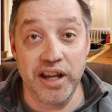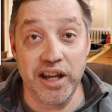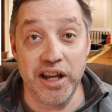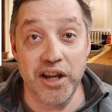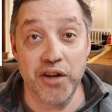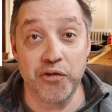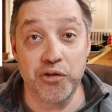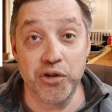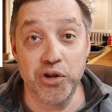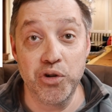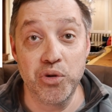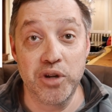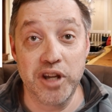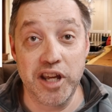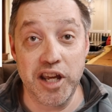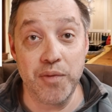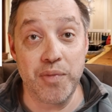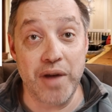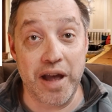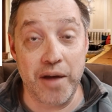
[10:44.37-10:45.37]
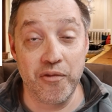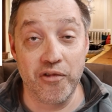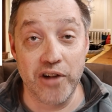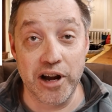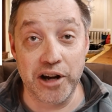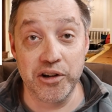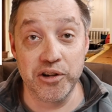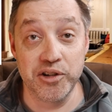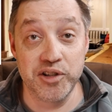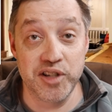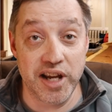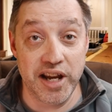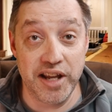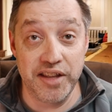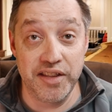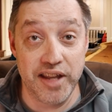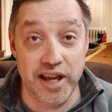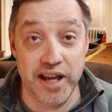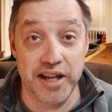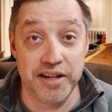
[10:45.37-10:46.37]
if you keep records
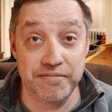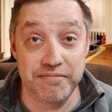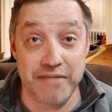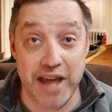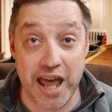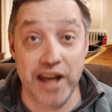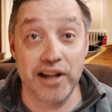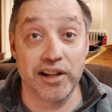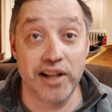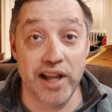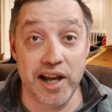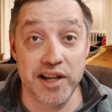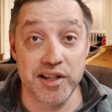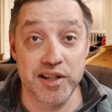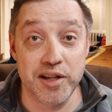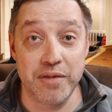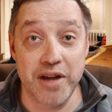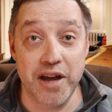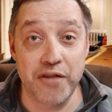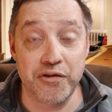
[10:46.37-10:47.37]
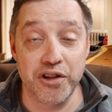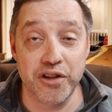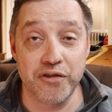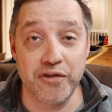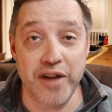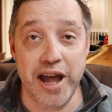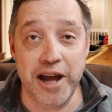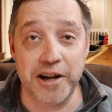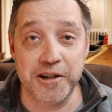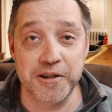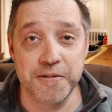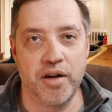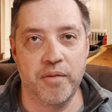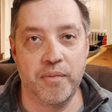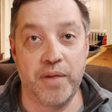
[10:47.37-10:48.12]
and then analyze them after the fact.